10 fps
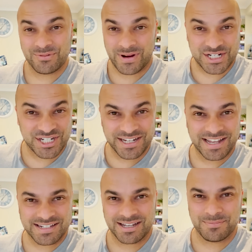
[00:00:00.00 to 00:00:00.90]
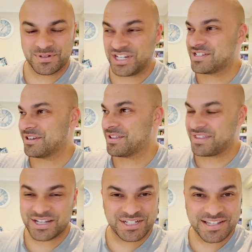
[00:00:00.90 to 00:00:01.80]
When she gets up, she's going to
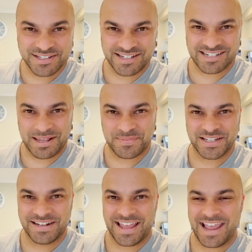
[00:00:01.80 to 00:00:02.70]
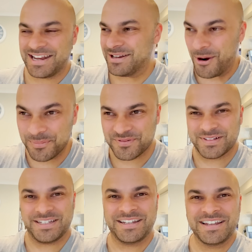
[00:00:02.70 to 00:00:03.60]
think she's just slept in and
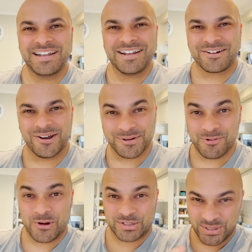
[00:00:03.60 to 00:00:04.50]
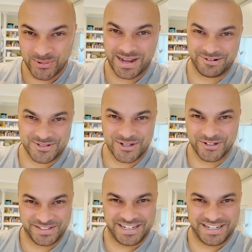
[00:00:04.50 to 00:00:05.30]
hopefully go to work two hours early.